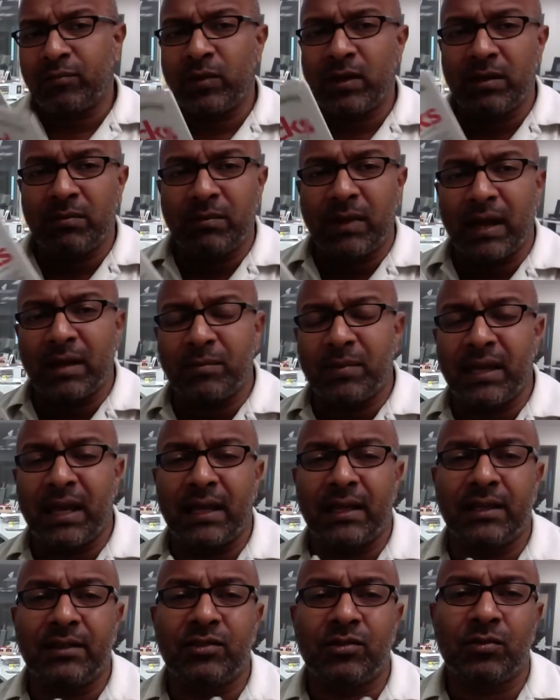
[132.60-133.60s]
we might be
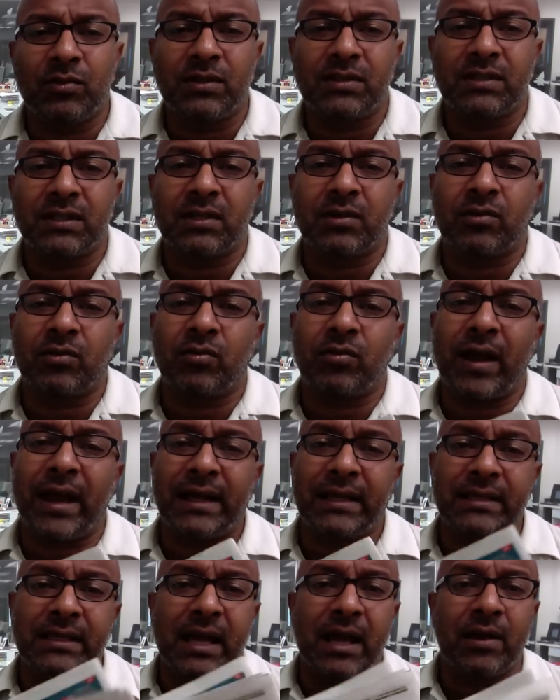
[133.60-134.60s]
heading towards a
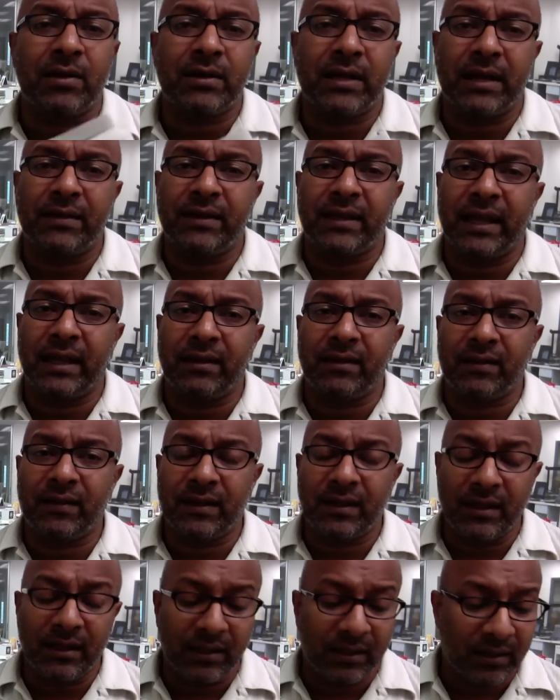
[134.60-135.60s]
crackdown at the end of the
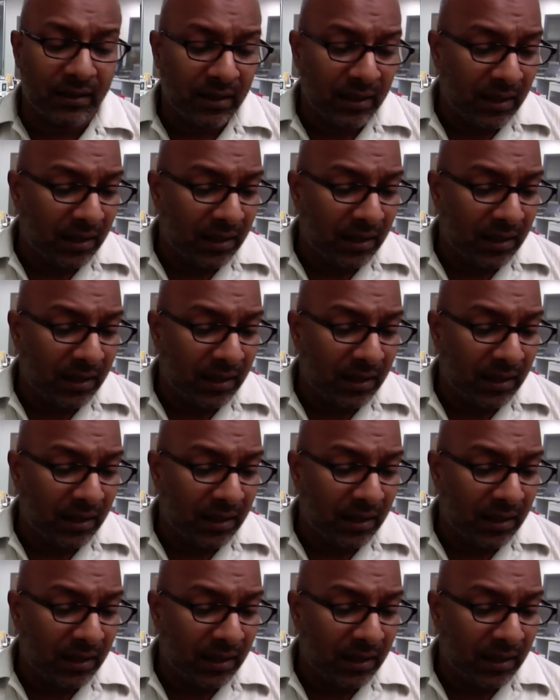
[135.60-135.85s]
year.